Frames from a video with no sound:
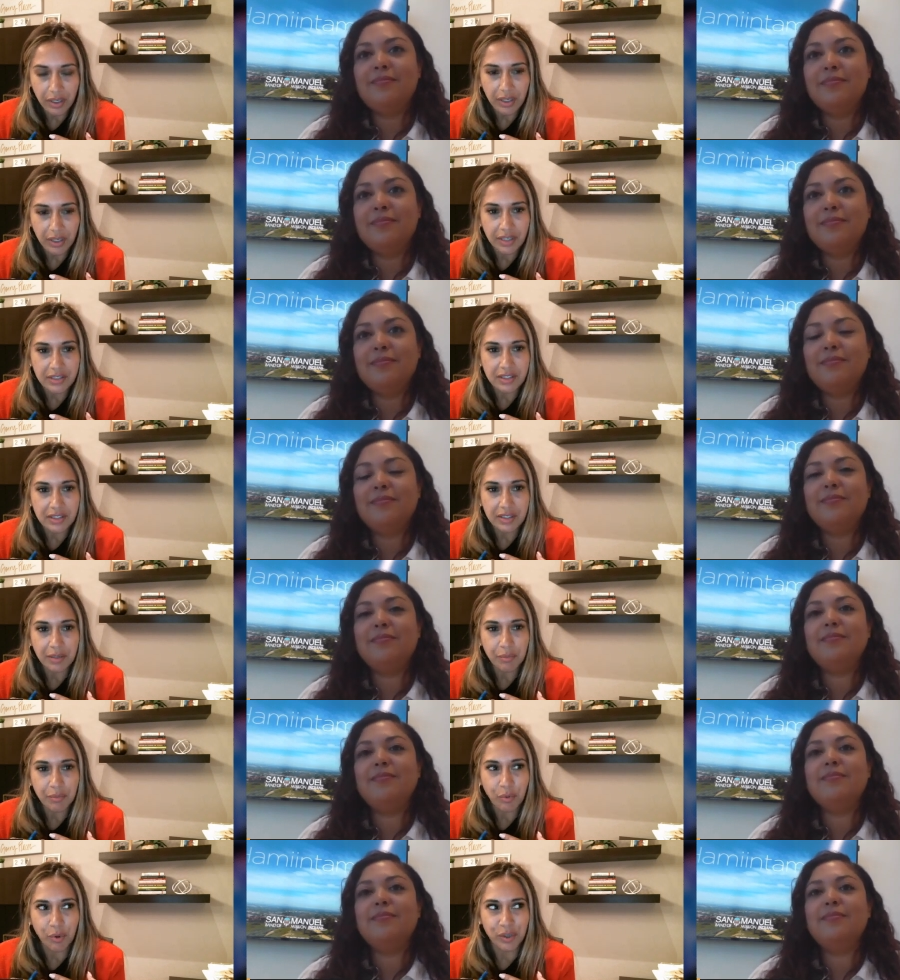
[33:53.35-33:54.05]
Speaker 1: it's
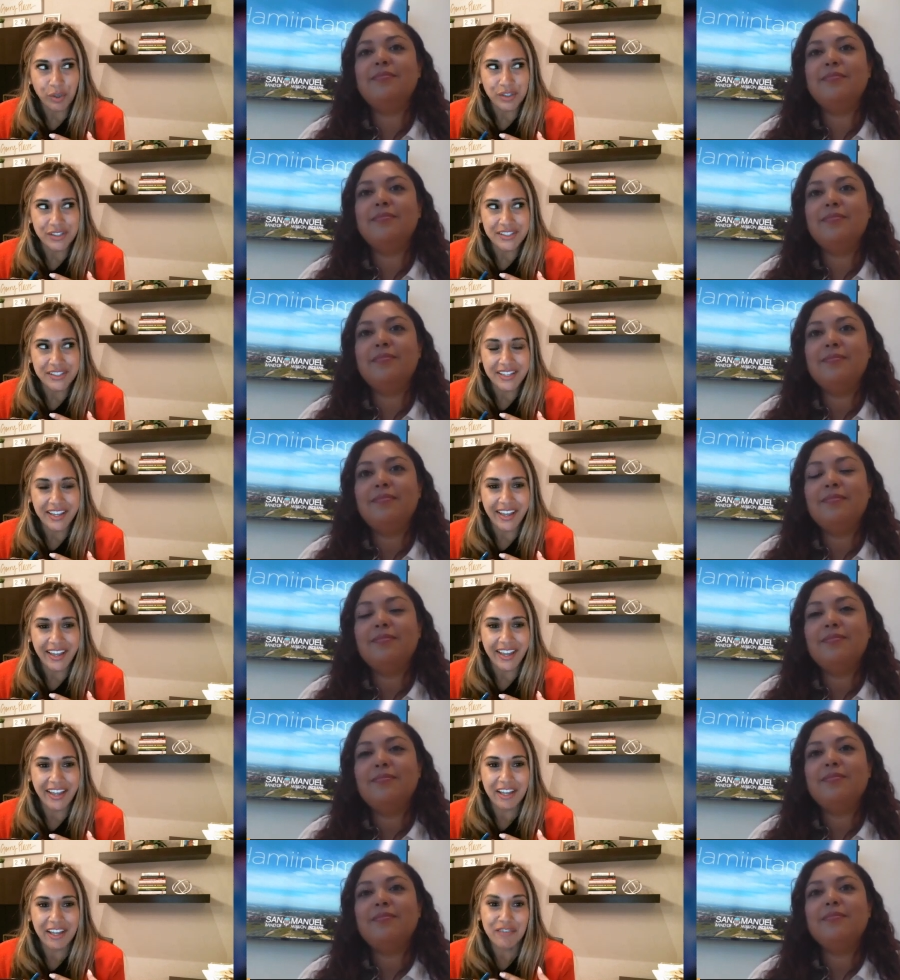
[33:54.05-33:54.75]
important
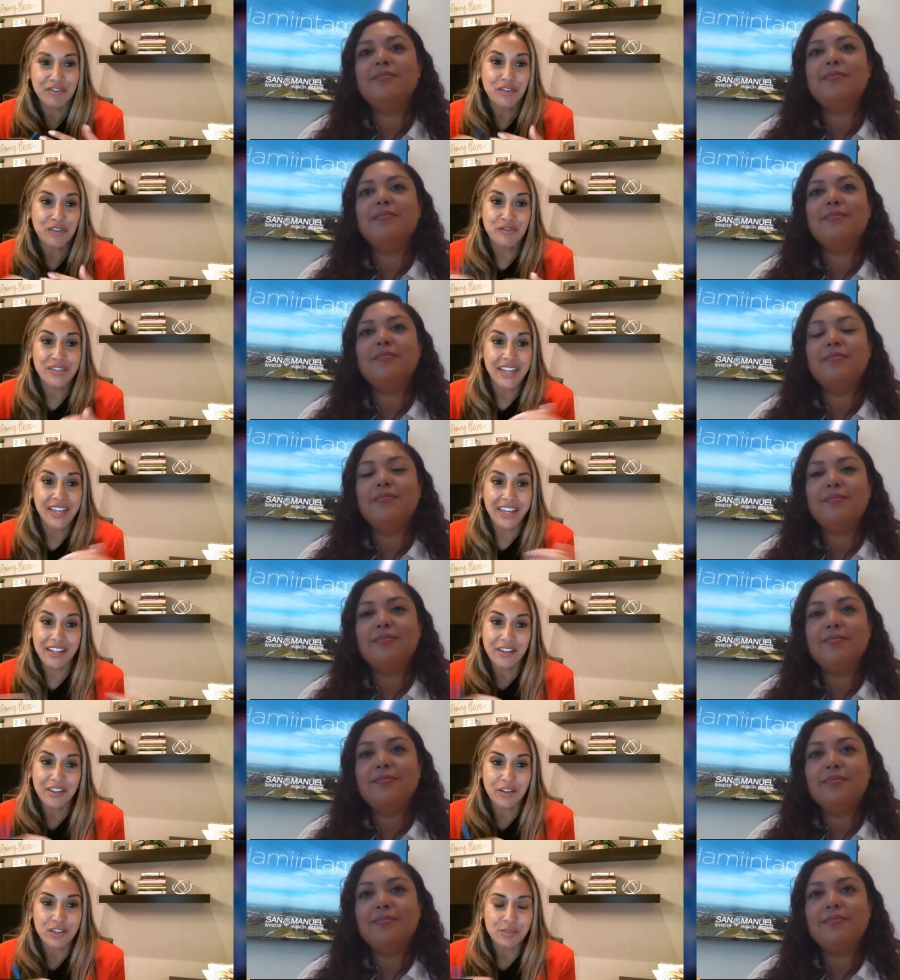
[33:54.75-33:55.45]
to if you've
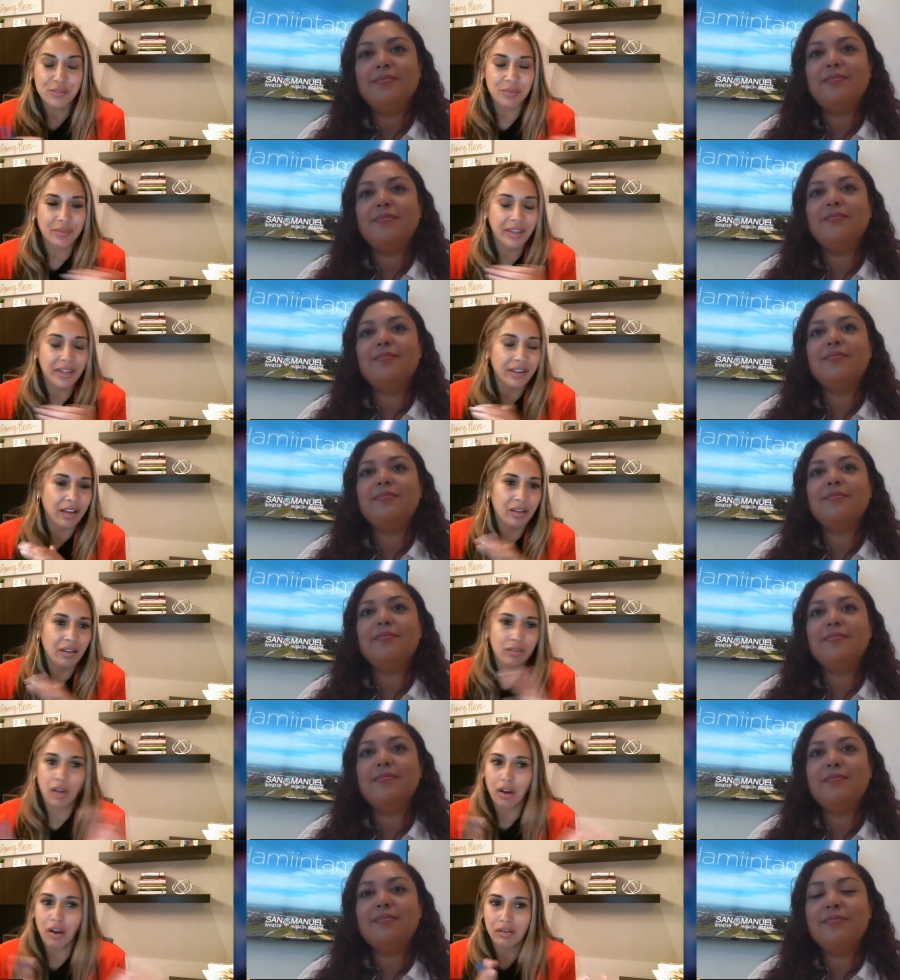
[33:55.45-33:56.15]
taken those like
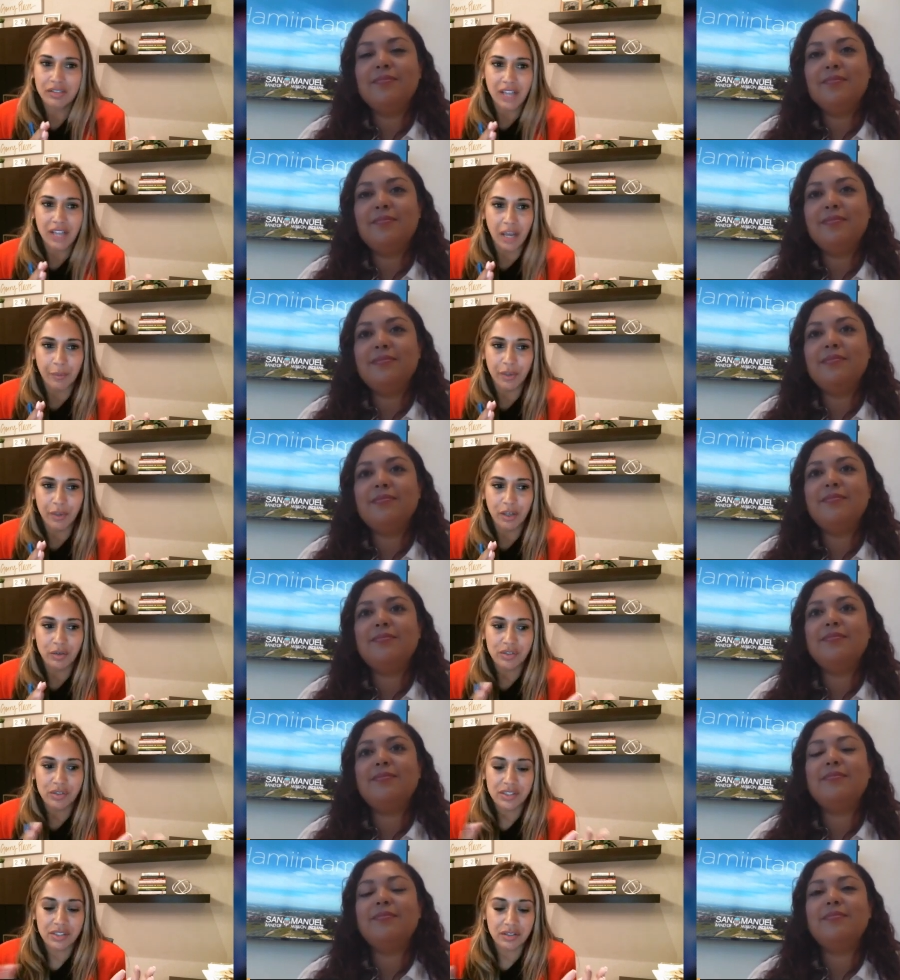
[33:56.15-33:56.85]
a long time
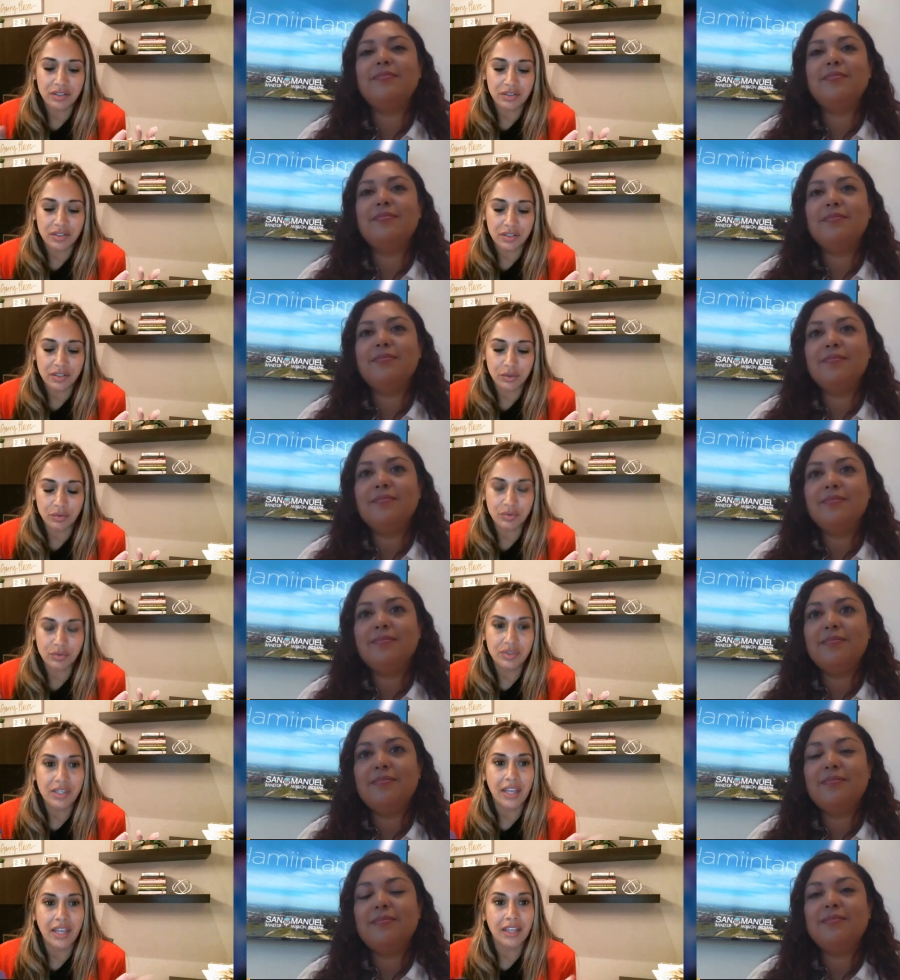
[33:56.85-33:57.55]
ago still
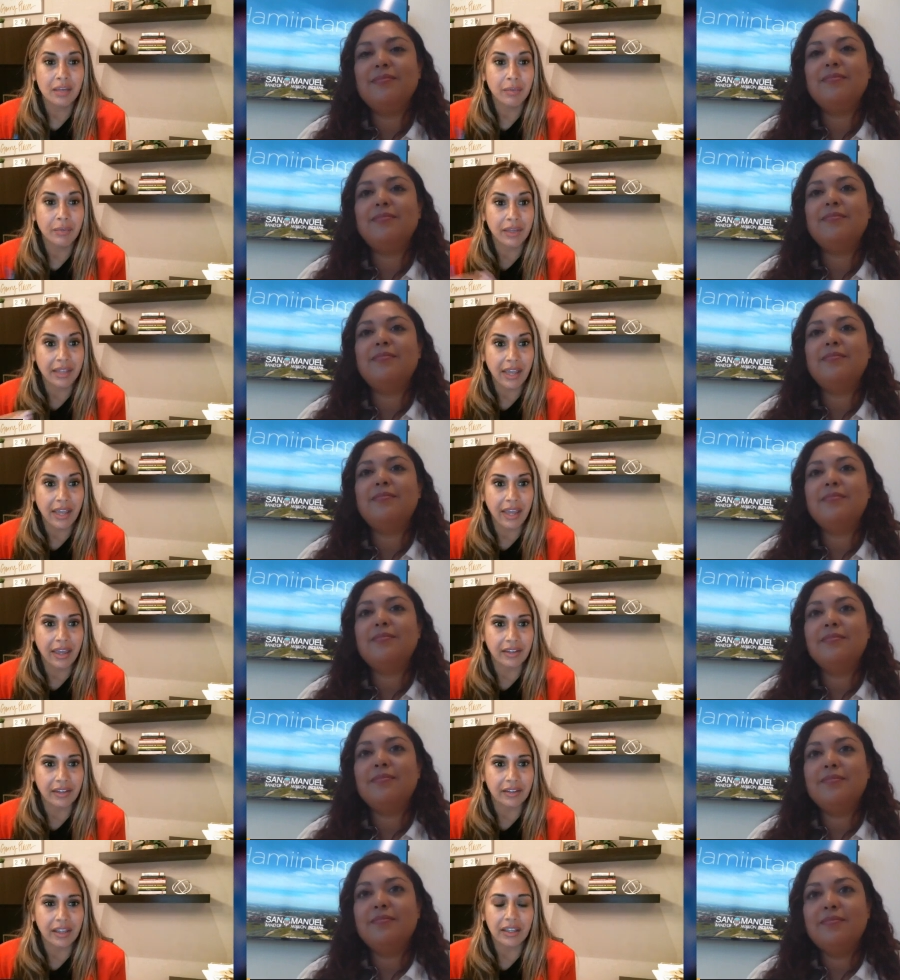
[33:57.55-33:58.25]
to take them
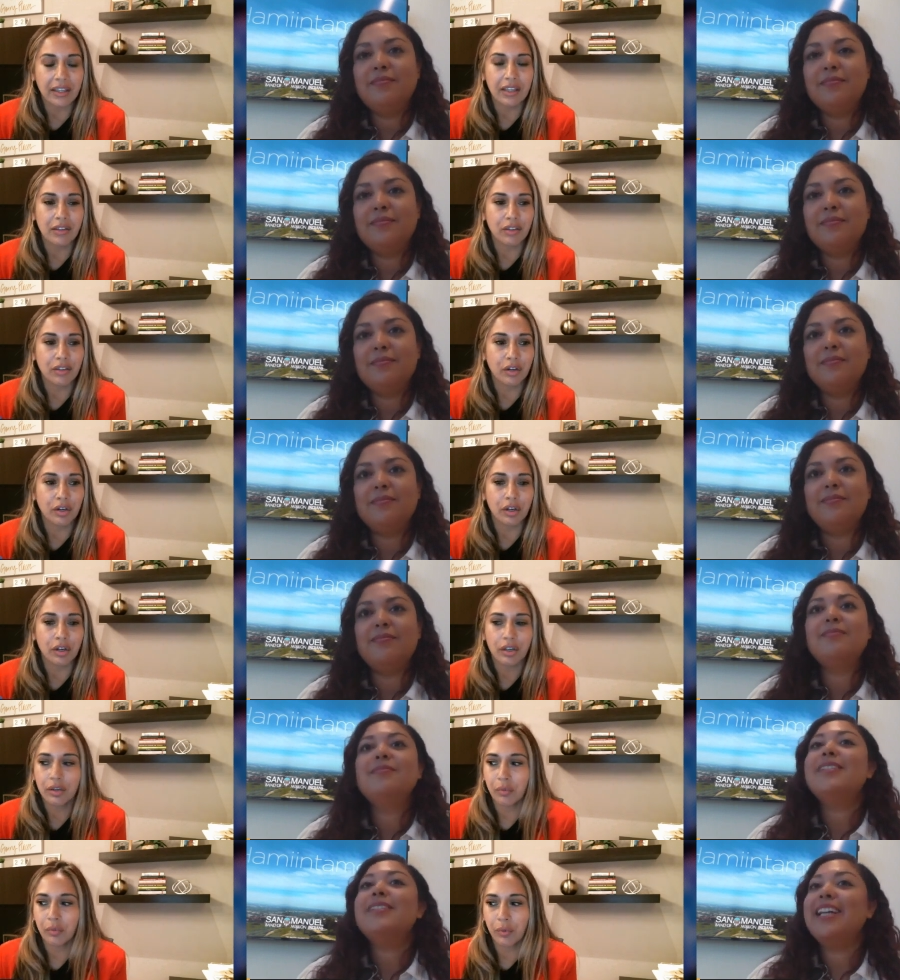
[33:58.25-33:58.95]
again like
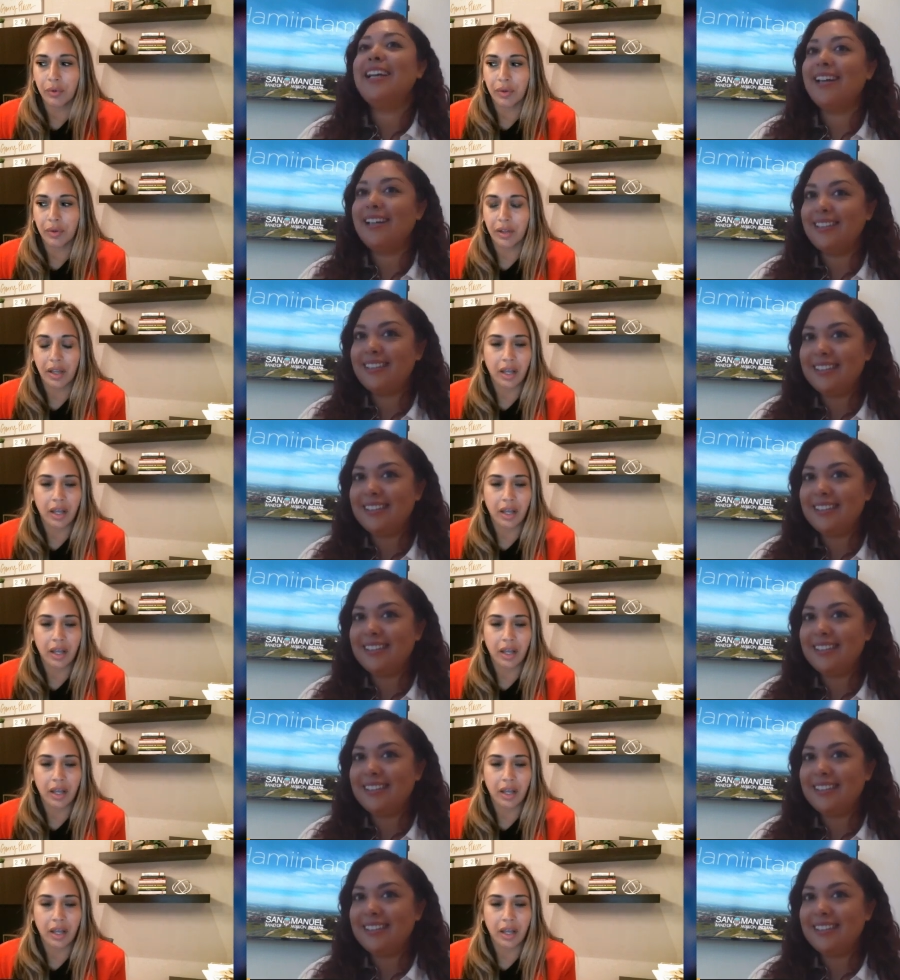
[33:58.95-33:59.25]
either yes.